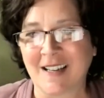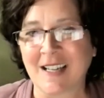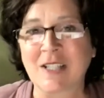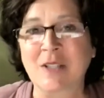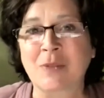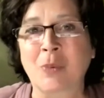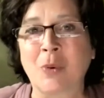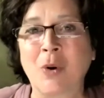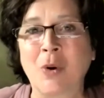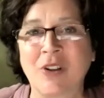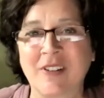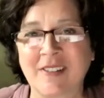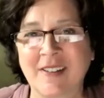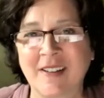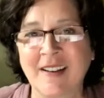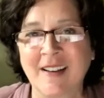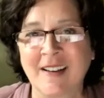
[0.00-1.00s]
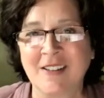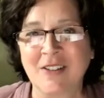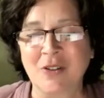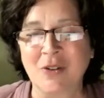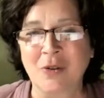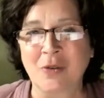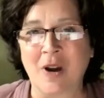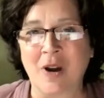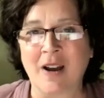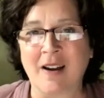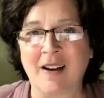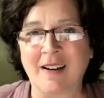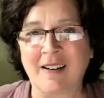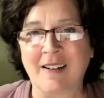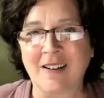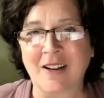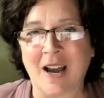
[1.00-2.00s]
exploits,
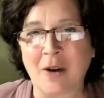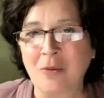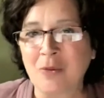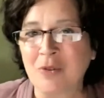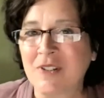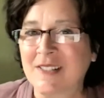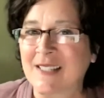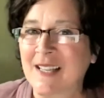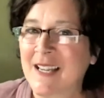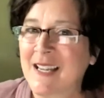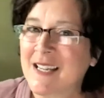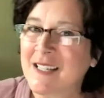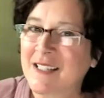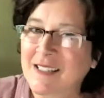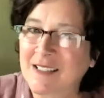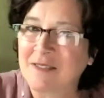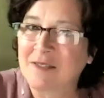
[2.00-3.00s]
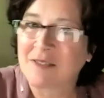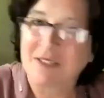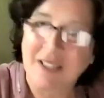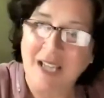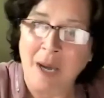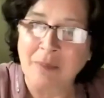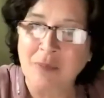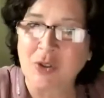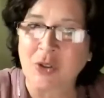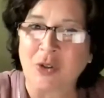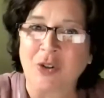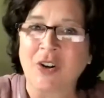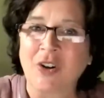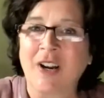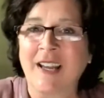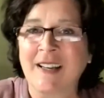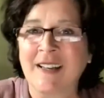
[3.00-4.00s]
I would say,
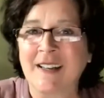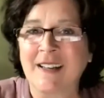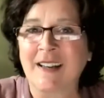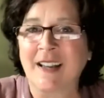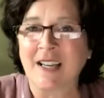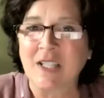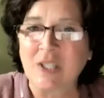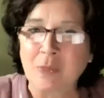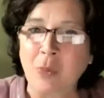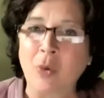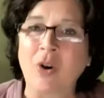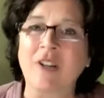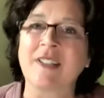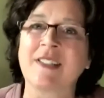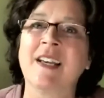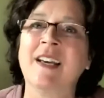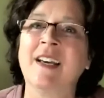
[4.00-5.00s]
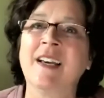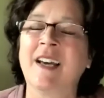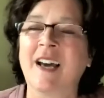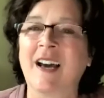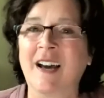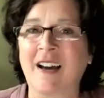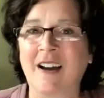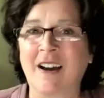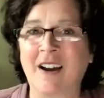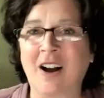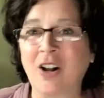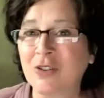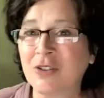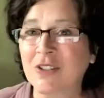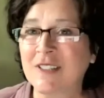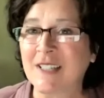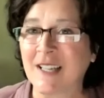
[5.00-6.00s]
capture and exploit
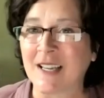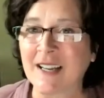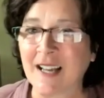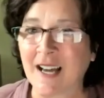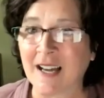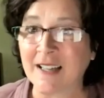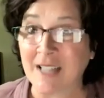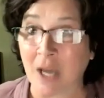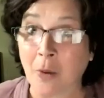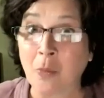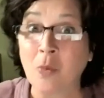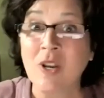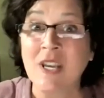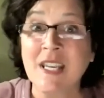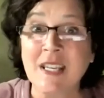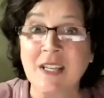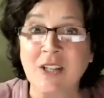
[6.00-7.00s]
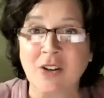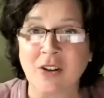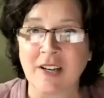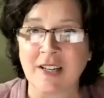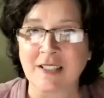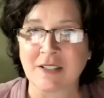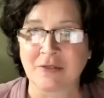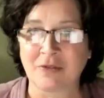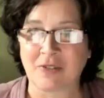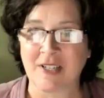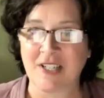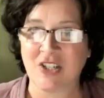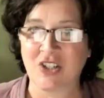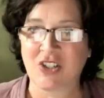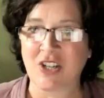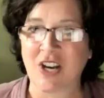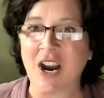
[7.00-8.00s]
all the data that we collectively
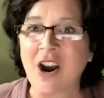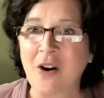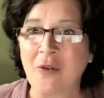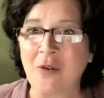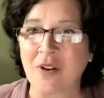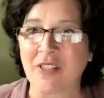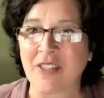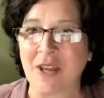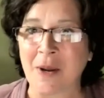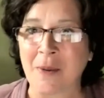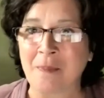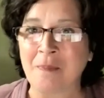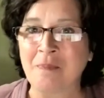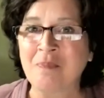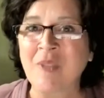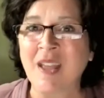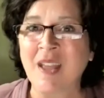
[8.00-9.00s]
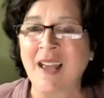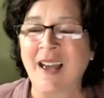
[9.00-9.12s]
share with them